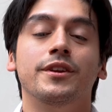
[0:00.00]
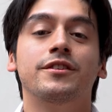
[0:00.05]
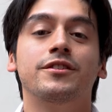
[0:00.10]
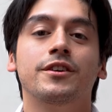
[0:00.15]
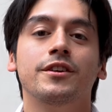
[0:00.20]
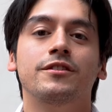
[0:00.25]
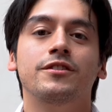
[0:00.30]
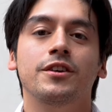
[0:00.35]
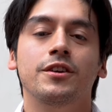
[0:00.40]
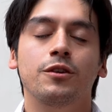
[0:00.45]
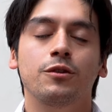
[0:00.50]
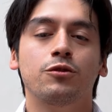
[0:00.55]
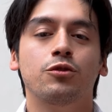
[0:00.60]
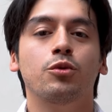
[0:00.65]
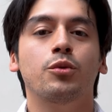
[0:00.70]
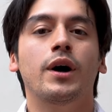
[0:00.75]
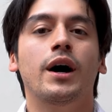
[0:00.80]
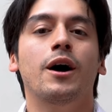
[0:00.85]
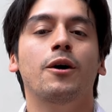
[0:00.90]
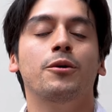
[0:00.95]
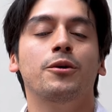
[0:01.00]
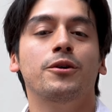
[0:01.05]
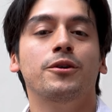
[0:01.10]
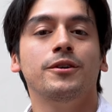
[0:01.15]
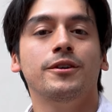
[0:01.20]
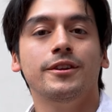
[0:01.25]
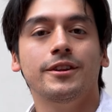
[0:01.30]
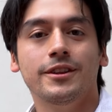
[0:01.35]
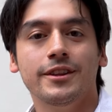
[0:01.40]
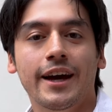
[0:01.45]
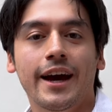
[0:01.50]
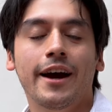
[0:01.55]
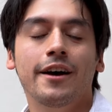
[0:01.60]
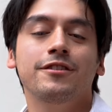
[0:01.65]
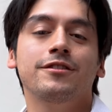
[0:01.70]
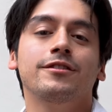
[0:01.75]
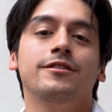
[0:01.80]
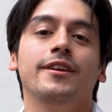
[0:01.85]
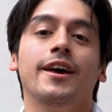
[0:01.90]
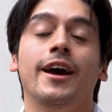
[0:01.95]
Let's continue to our
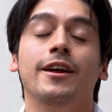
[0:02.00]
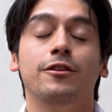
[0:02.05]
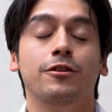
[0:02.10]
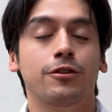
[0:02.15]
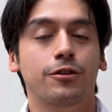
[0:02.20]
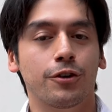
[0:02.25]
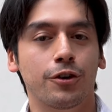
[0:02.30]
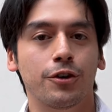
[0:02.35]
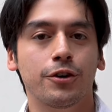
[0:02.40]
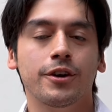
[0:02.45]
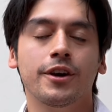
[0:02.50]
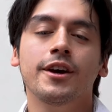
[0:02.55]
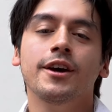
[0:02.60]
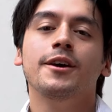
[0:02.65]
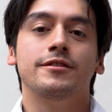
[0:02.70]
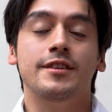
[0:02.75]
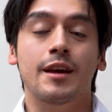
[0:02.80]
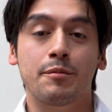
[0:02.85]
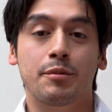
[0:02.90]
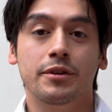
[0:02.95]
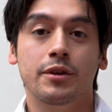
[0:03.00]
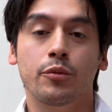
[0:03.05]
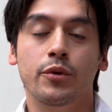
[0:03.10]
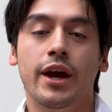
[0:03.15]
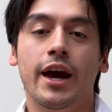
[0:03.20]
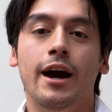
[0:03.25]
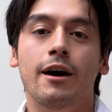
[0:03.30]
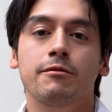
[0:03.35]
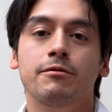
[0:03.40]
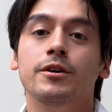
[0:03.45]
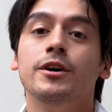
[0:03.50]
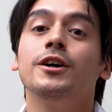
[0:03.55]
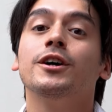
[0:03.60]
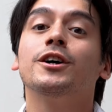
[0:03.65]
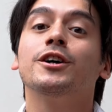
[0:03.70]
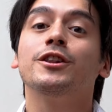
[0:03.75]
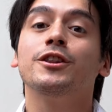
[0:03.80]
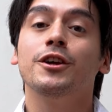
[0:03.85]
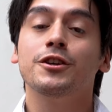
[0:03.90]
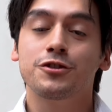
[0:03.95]
last and third sample that we have,
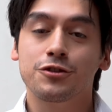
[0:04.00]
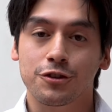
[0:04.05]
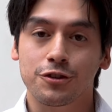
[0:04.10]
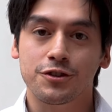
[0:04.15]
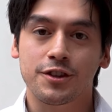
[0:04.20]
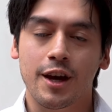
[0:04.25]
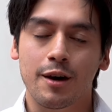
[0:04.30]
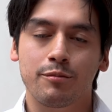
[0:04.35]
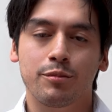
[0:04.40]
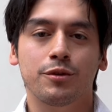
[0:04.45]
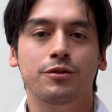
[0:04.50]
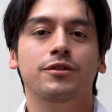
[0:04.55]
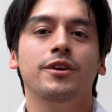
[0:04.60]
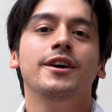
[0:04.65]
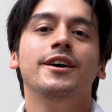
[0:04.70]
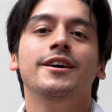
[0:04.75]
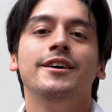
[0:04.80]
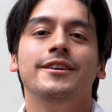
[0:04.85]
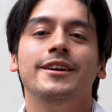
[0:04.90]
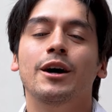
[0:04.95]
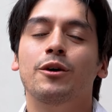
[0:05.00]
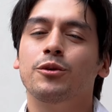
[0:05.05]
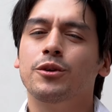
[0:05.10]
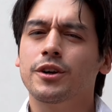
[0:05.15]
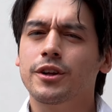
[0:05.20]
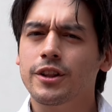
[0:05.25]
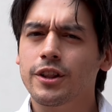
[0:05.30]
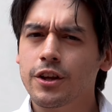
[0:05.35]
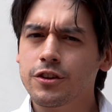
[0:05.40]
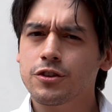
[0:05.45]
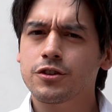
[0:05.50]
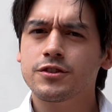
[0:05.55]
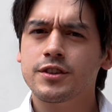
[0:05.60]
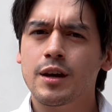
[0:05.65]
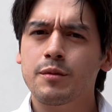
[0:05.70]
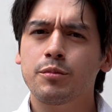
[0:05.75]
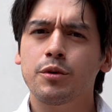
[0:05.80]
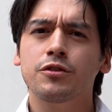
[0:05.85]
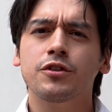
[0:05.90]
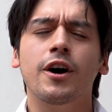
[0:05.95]
cluster samples. Now, cluster
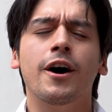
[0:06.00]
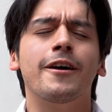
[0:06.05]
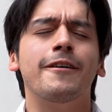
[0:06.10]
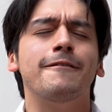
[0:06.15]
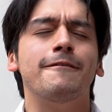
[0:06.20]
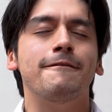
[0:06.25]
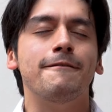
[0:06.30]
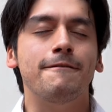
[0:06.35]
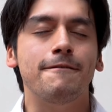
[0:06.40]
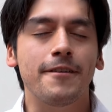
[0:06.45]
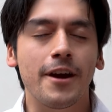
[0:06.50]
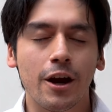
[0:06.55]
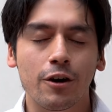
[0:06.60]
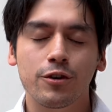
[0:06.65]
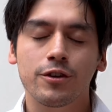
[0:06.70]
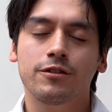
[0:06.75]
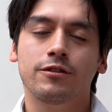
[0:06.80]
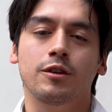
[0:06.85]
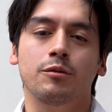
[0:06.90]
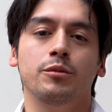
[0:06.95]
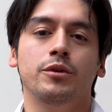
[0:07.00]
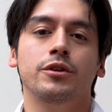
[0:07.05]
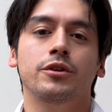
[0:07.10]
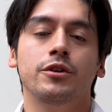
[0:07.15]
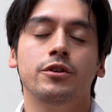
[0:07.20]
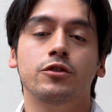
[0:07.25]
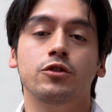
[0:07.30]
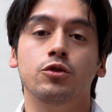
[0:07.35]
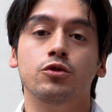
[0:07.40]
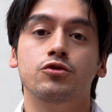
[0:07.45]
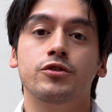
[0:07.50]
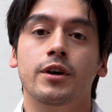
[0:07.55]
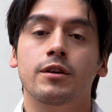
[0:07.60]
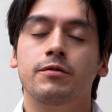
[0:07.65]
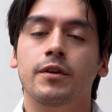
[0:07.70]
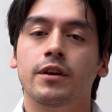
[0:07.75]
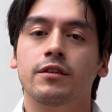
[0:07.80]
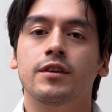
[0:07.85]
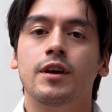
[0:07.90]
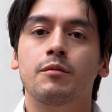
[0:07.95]
samples are very similar to
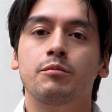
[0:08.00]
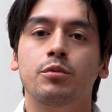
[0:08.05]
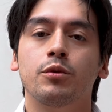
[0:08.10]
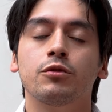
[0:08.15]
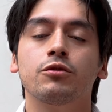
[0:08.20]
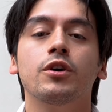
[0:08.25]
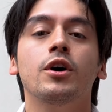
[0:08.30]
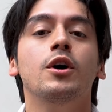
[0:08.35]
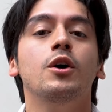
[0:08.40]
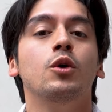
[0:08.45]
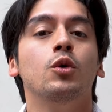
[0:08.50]
stratified samples